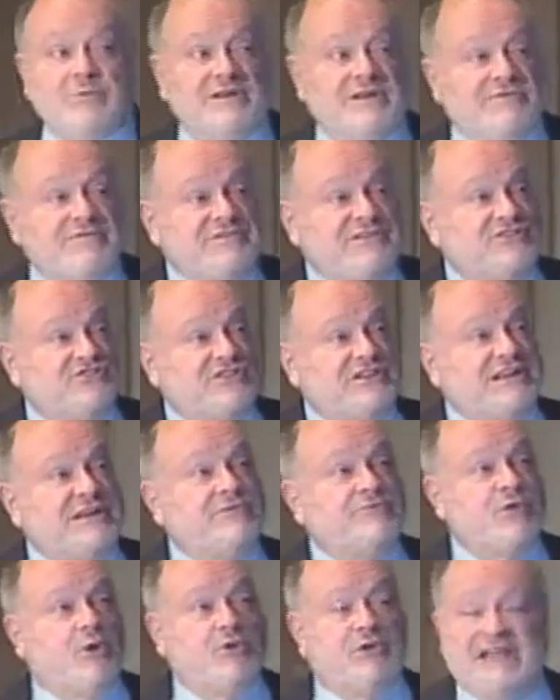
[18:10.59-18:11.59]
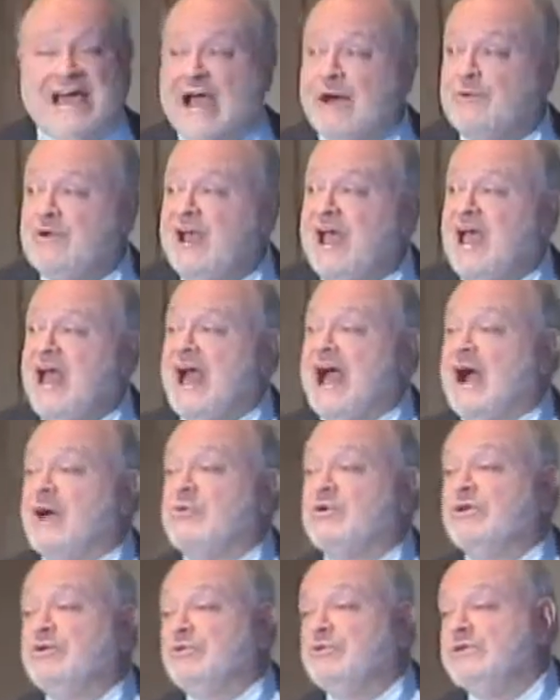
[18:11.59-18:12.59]
will officially roll out
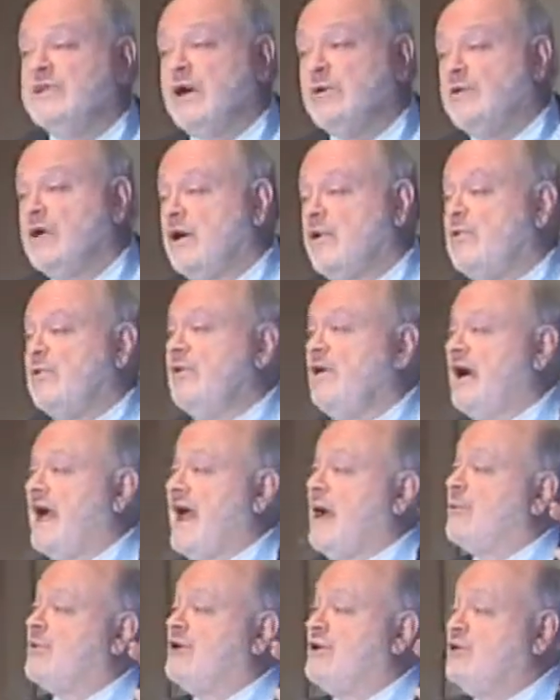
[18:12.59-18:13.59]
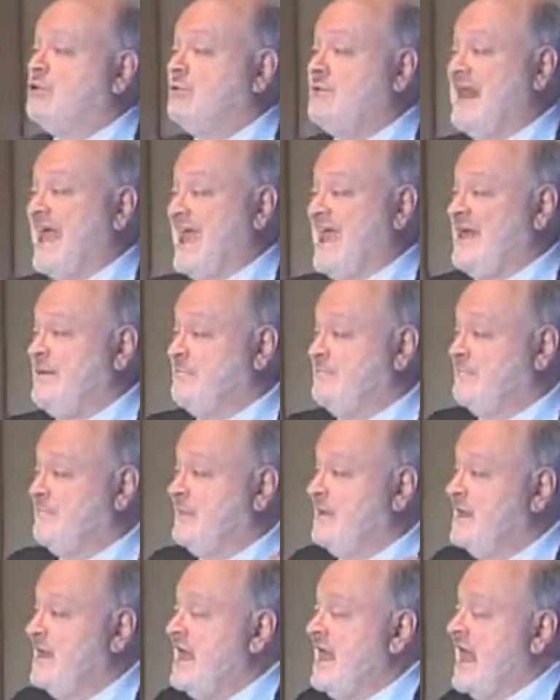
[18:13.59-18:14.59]
our new logo, our new
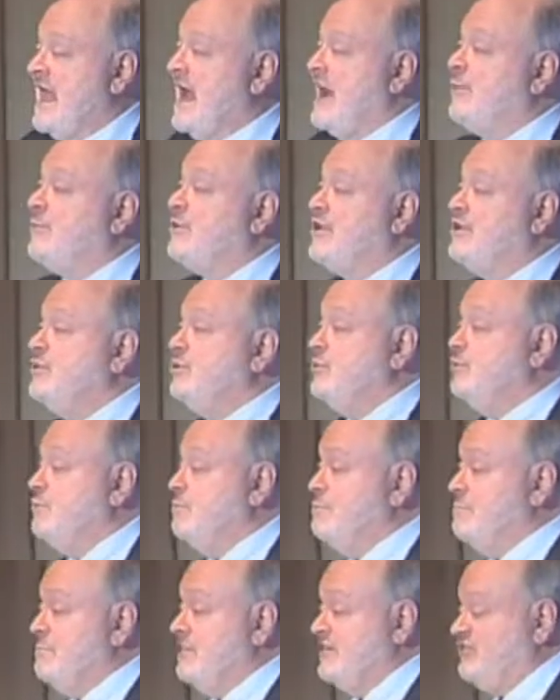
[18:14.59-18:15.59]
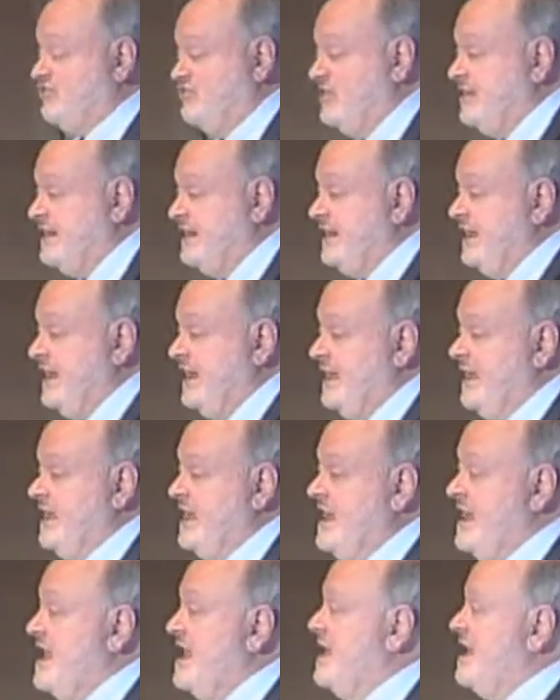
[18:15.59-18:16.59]
name, our new mission.
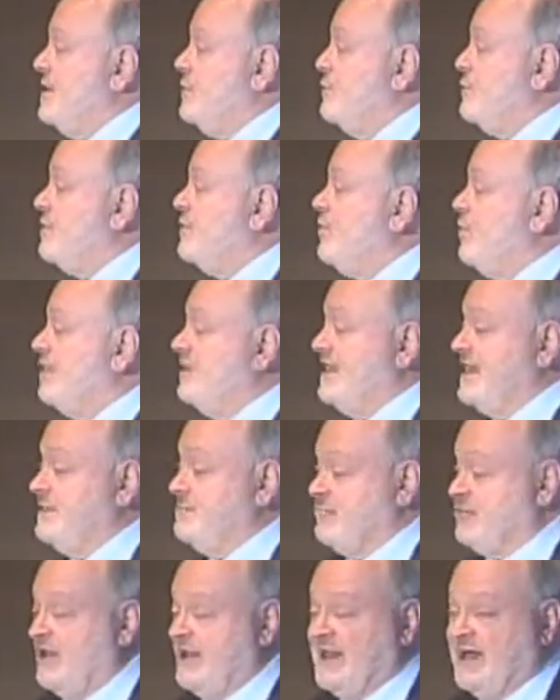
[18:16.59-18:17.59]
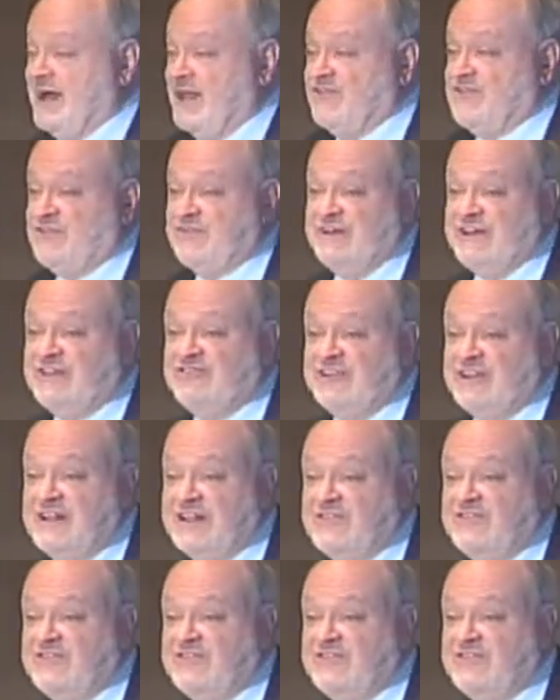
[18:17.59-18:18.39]
We're calling it Marine Conservation